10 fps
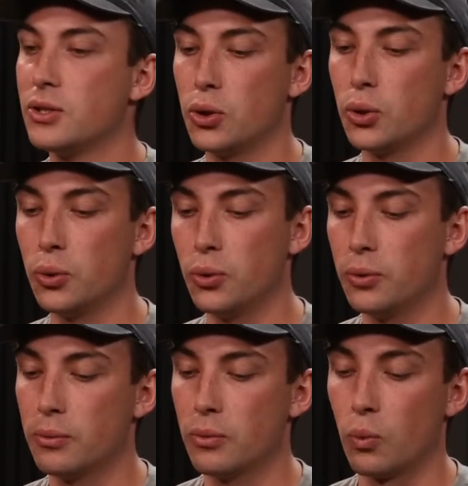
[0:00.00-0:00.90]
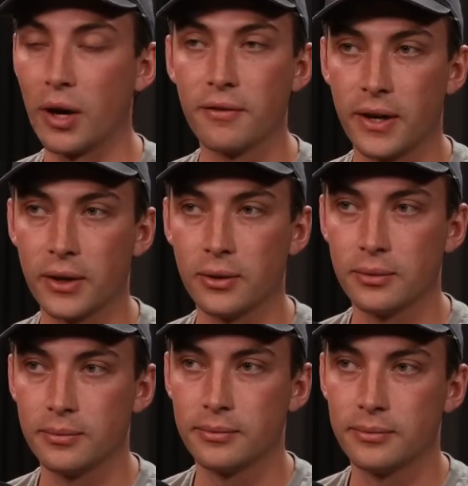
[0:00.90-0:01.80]
to one
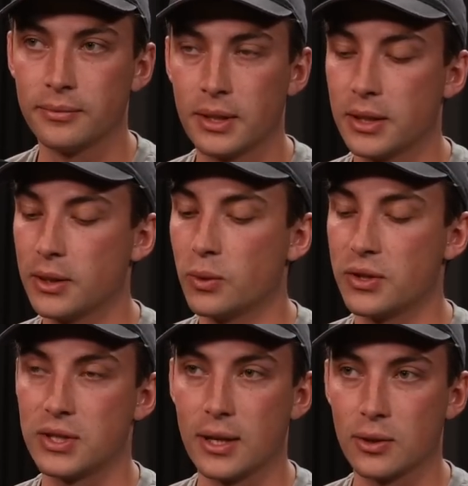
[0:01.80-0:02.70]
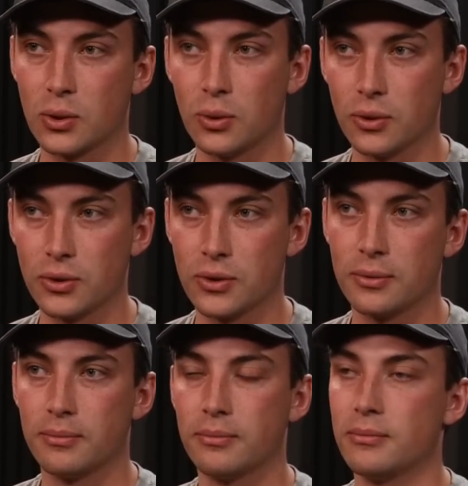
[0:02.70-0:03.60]
funnel with sales calls
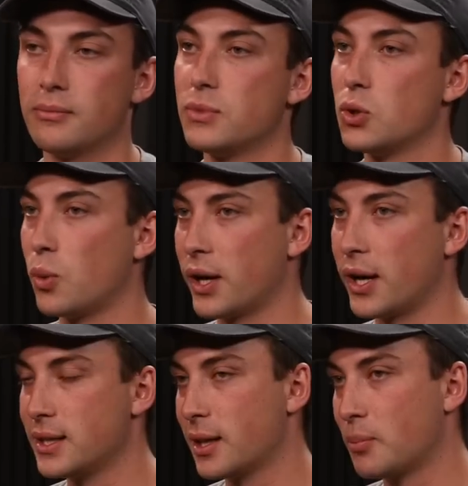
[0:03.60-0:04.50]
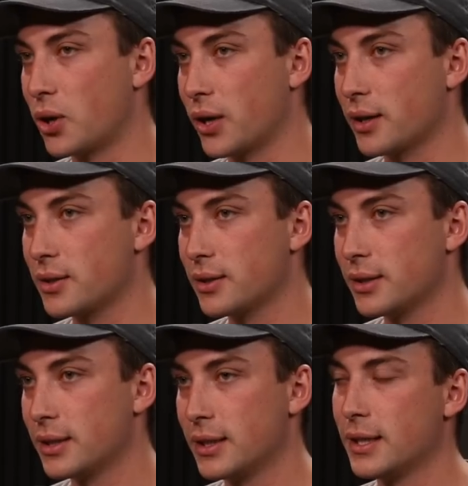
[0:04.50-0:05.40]
to one high ticket product
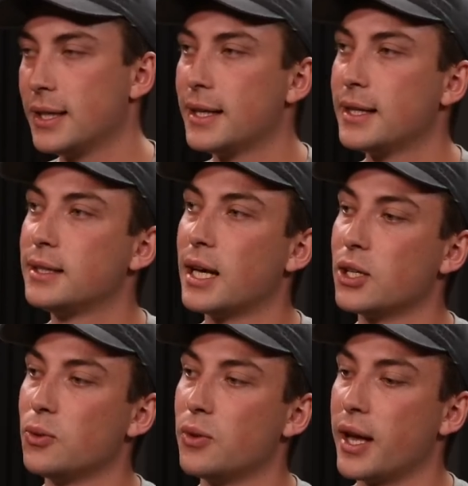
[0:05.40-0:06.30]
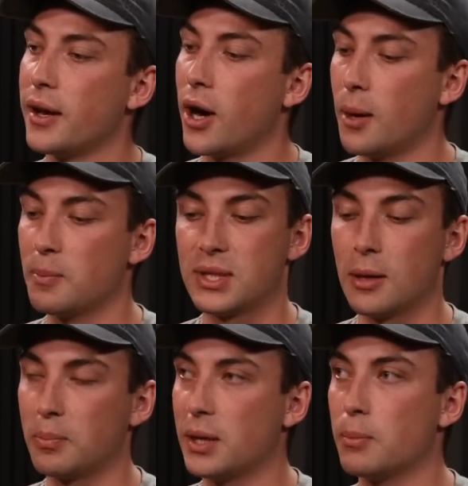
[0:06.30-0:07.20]
that you then
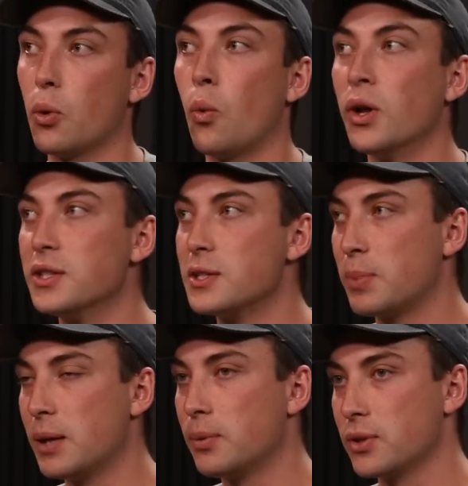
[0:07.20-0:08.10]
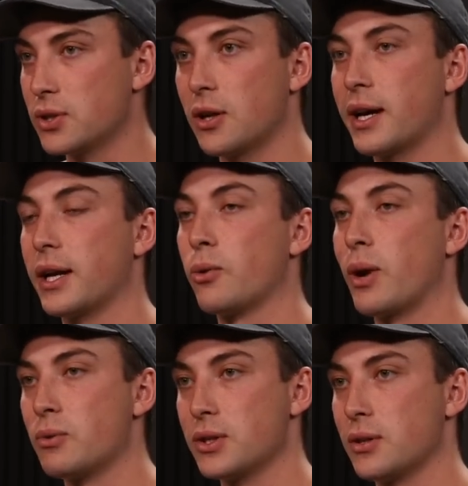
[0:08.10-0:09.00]
upsell people. Once people start getting
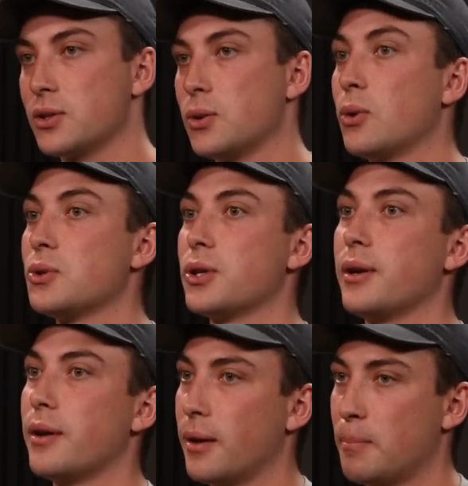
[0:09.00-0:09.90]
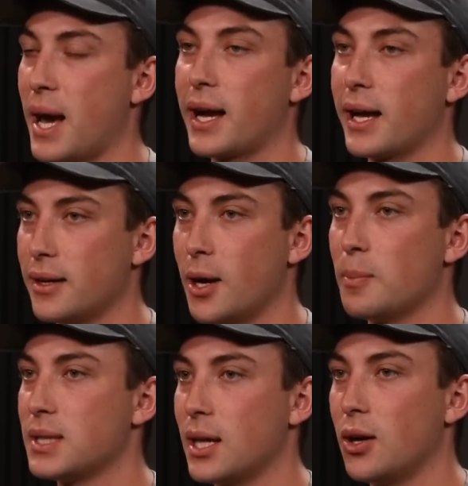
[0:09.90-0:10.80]
great results, you launch an back end upsell